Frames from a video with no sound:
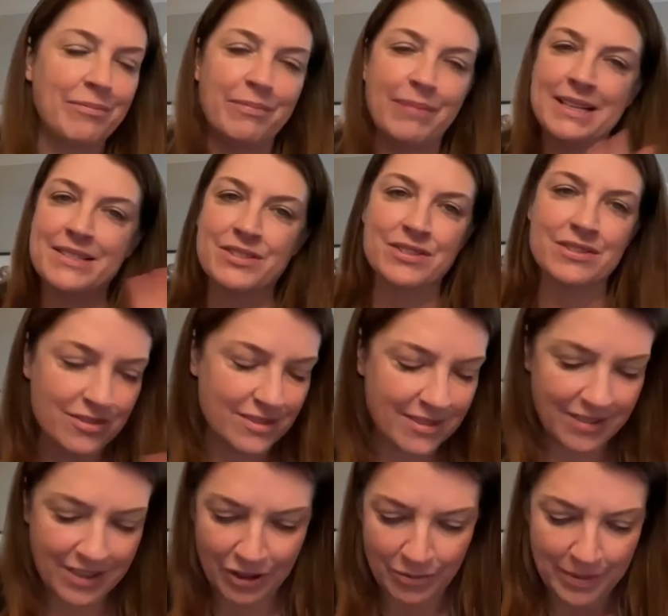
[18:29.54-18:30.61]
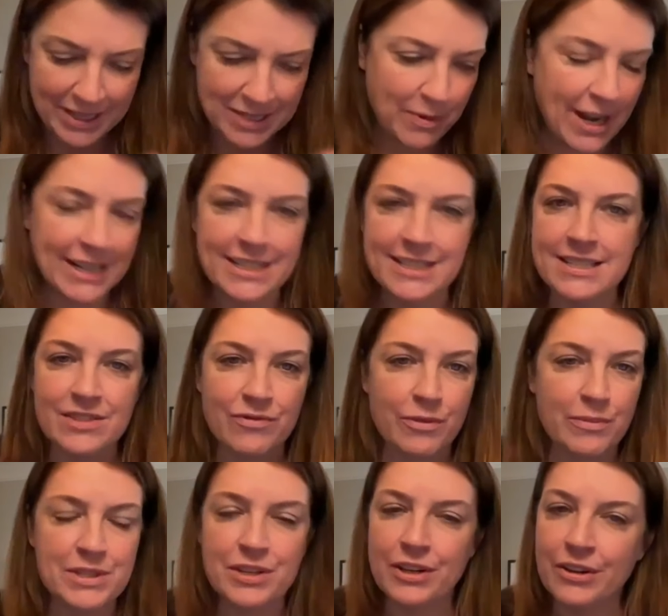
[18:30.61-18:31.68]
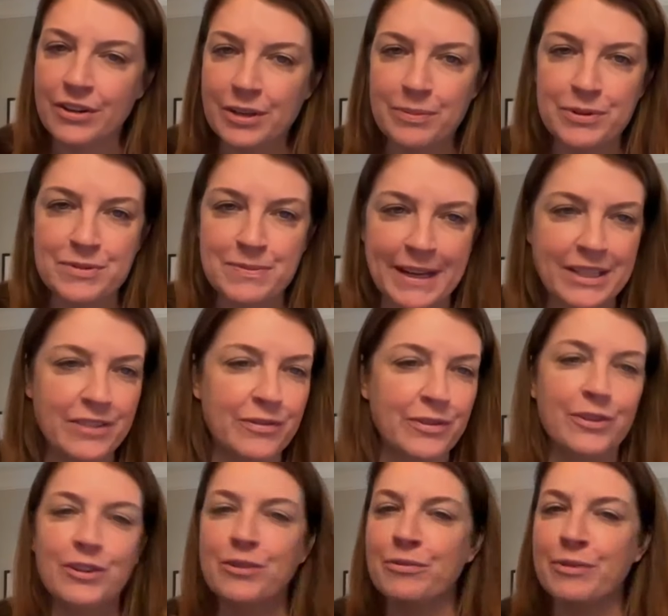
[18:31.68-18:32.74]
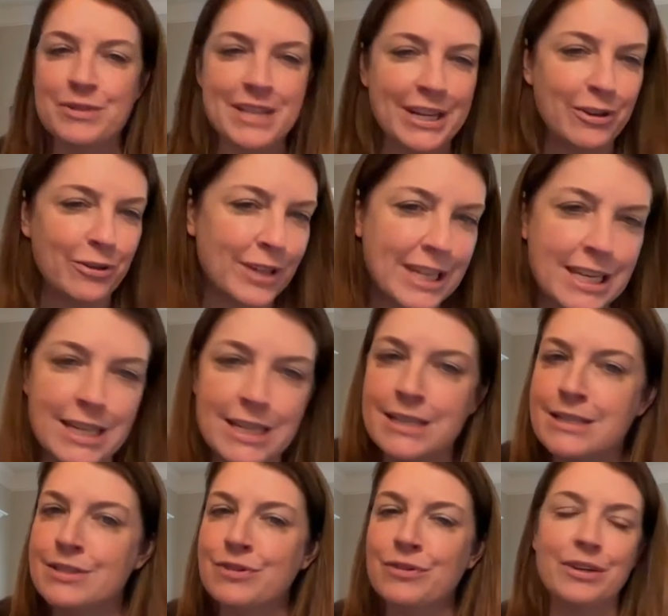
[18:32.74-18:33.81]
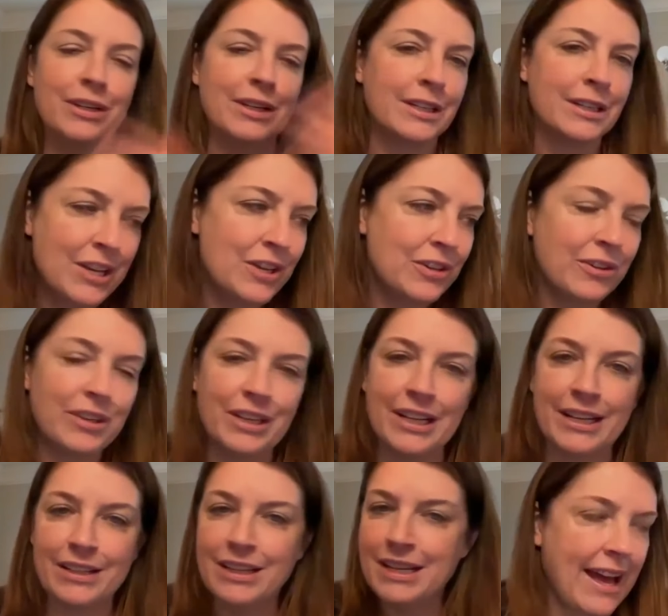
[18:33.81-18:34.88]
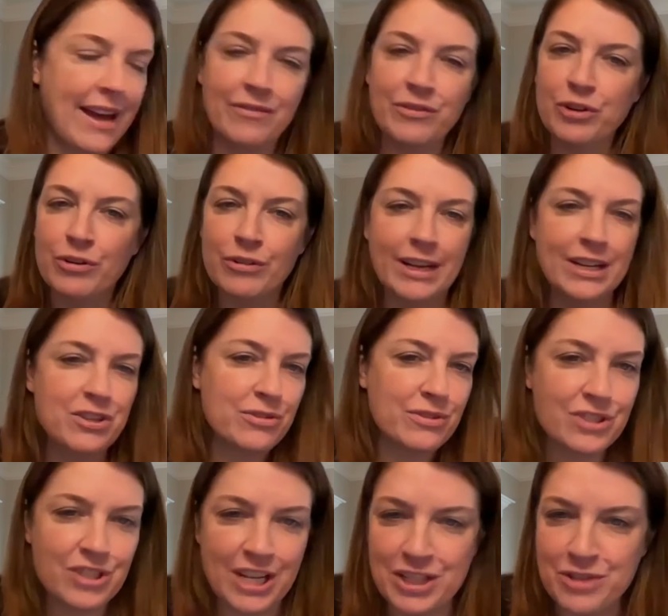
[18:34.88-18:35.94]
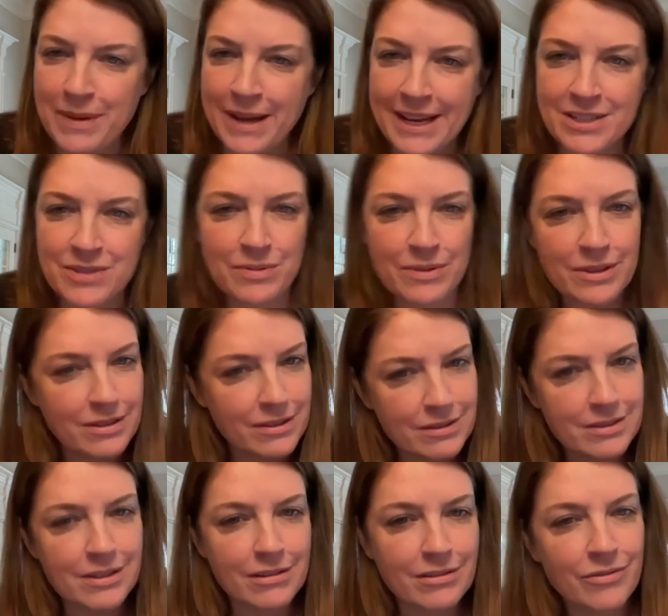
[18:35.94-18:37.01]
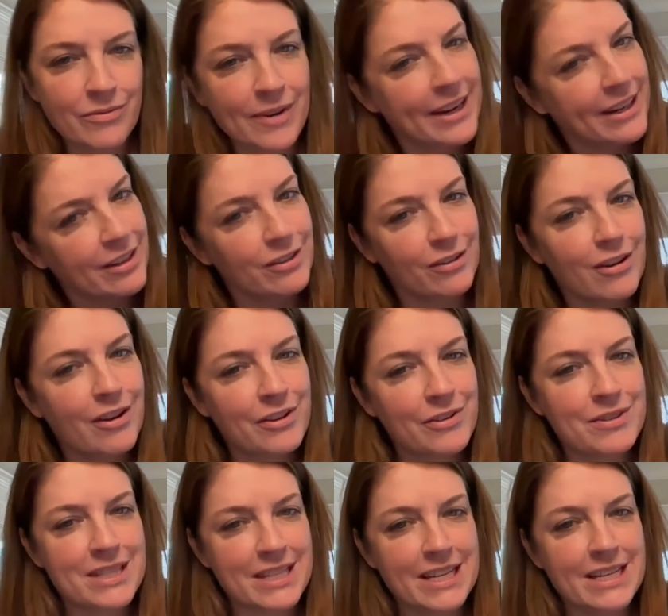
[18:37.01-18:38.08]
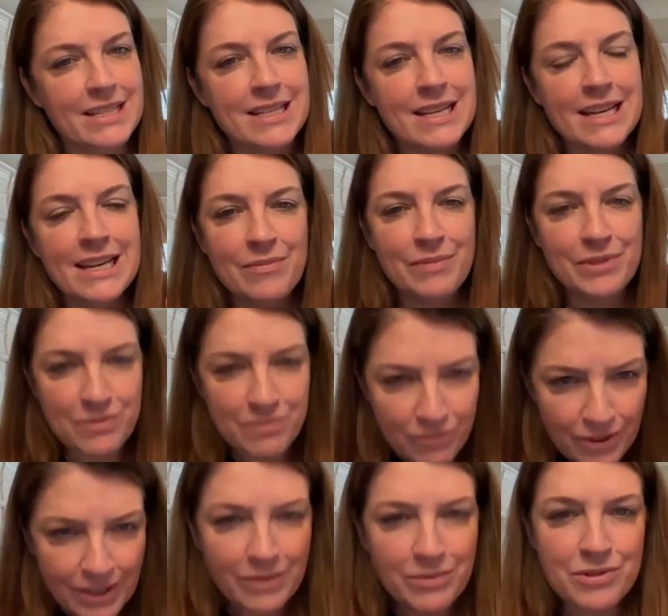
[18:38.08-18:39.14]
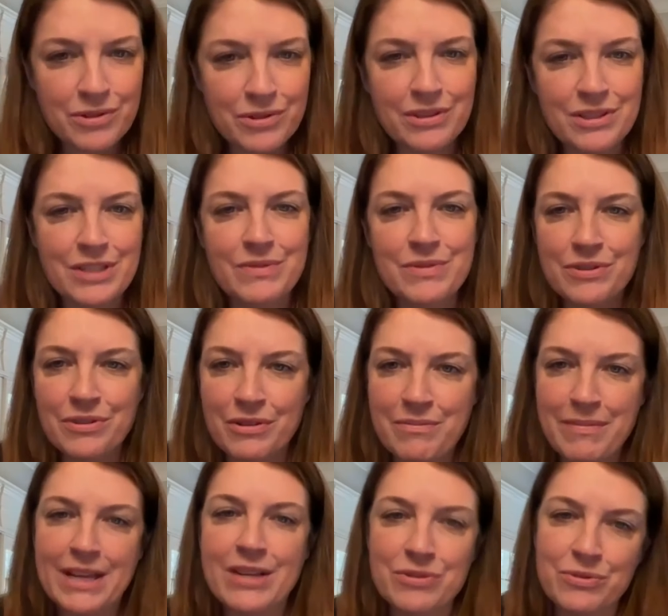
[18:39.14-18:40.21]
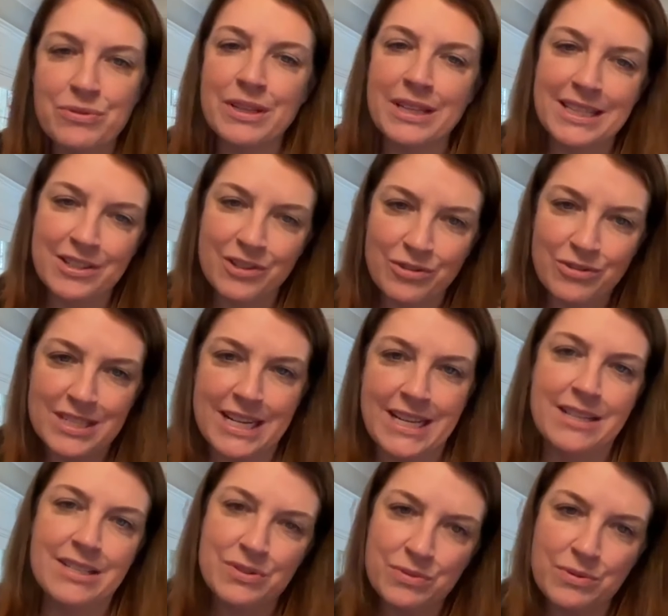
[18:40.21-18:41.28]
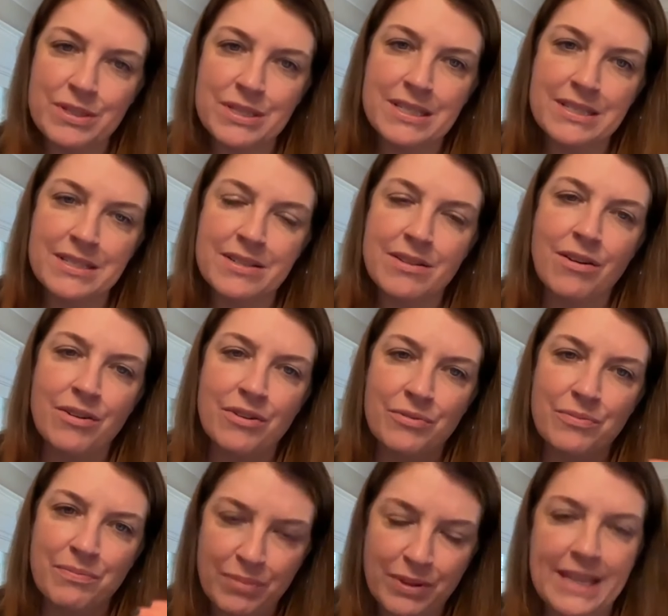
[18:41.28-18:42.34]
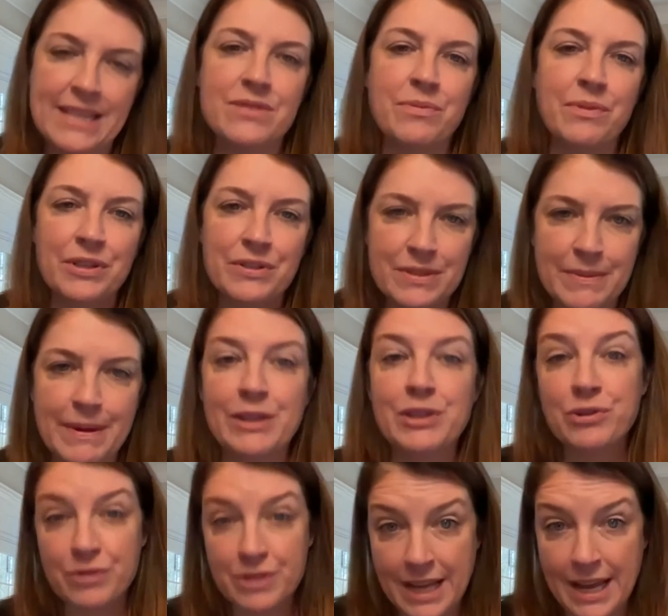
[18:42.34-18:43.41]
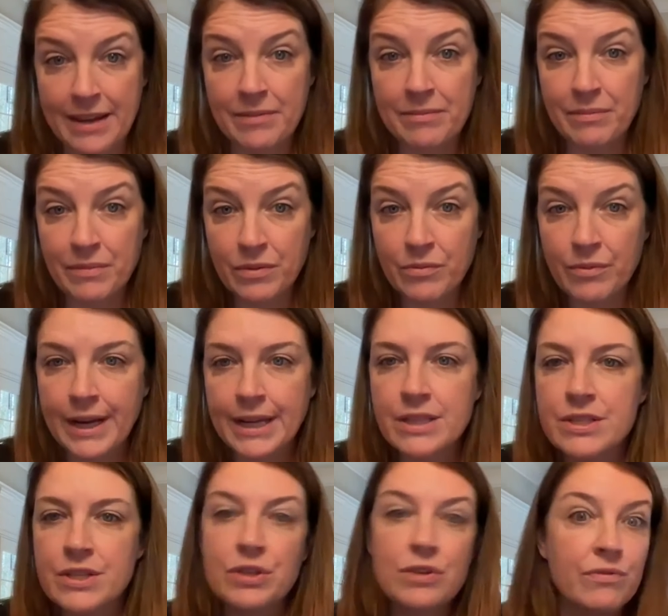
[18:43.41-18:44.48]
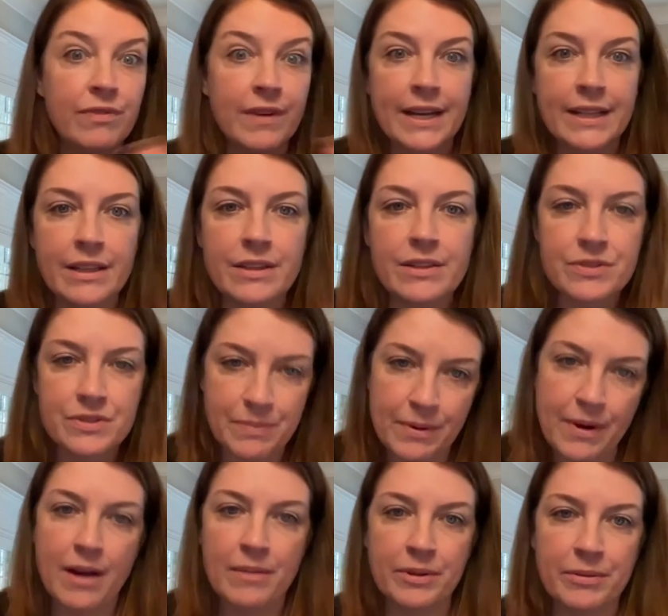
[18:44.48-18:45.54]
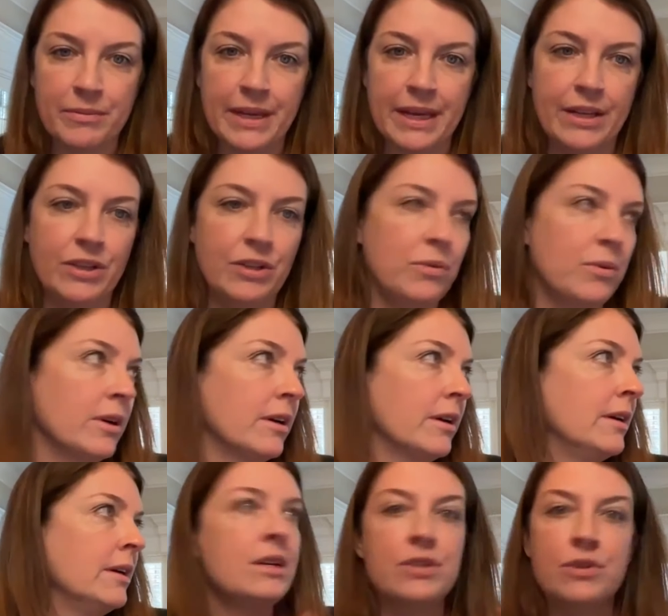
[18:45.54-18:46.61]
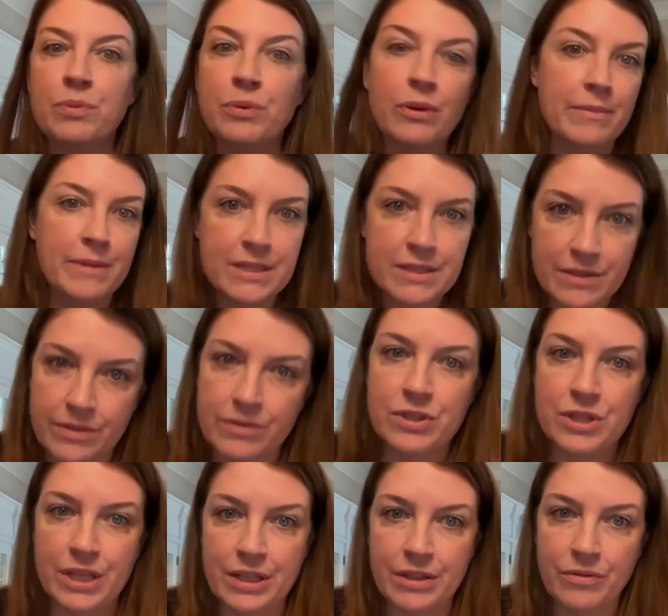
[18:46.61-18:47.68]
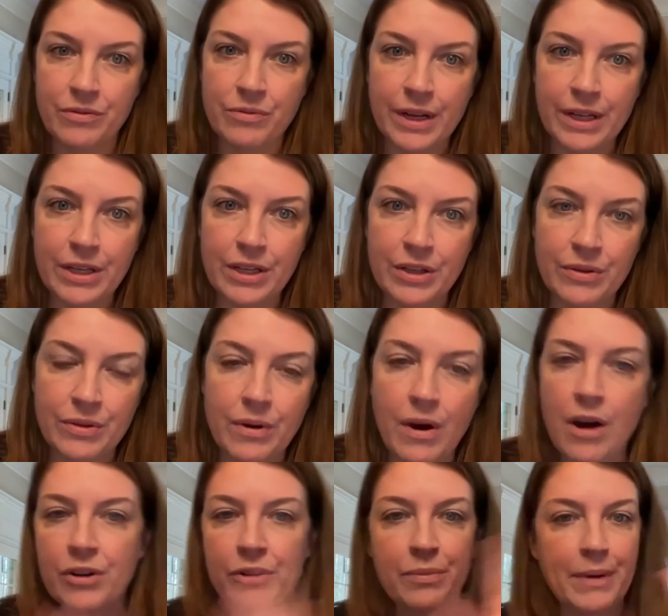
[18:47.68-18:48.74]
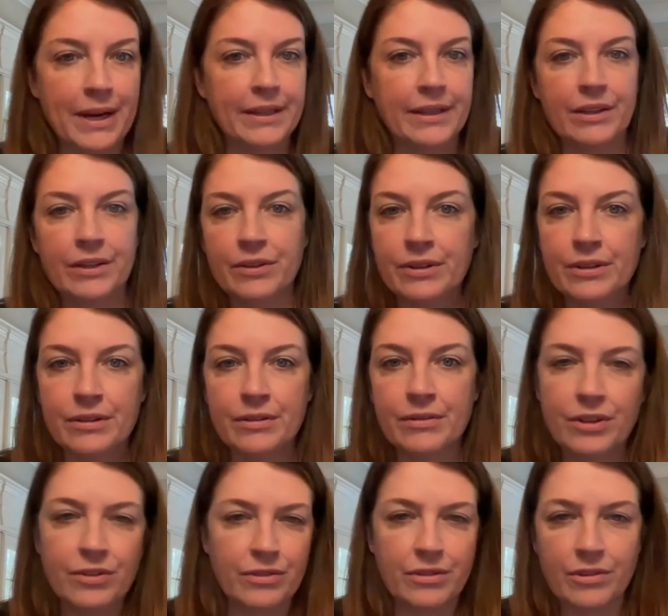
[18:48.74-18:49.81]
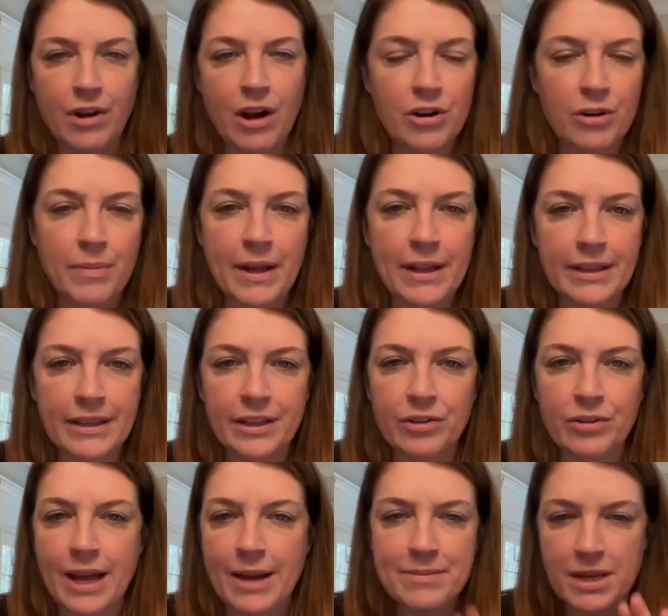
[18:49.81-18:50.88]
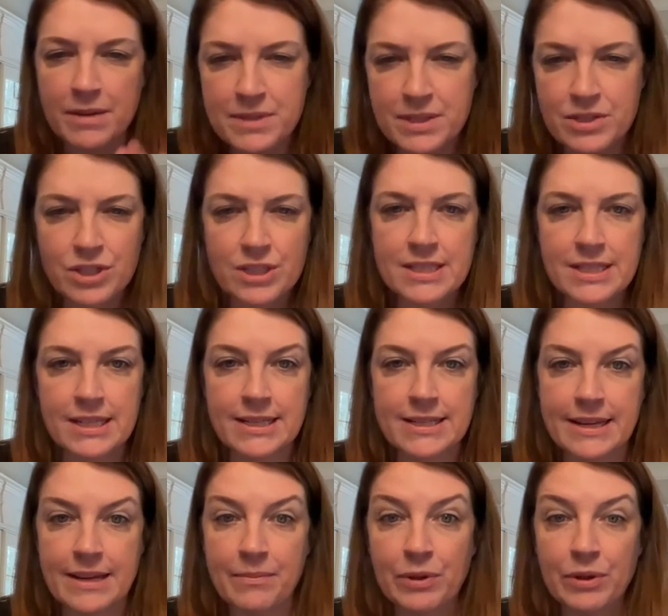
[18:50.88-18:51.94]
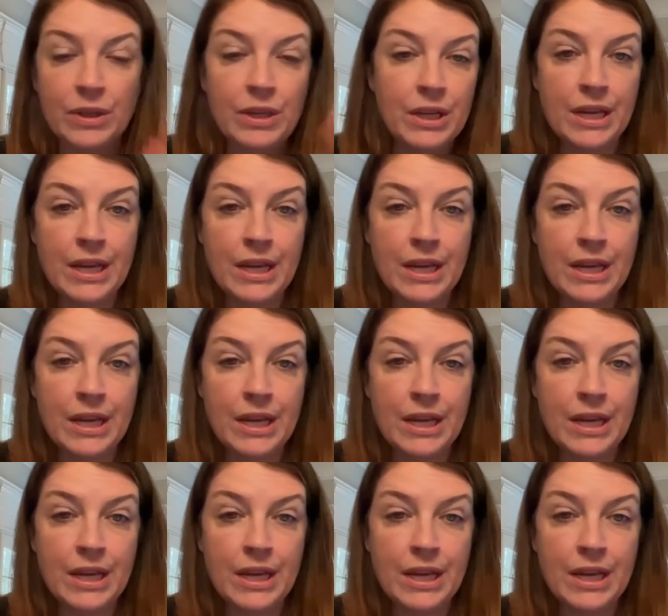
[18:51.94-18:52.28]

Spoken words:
best practices from a security perspective. You're going to rotate your keys. You're going to have your credentials change passwords on the regular, all those things. But really what you're going to do is you're going to make sure that your data sources are the place where you spend your time, right? So you find that there's a problem in your deployment solution when you autopilot you're autopiloting your laptops is just an example.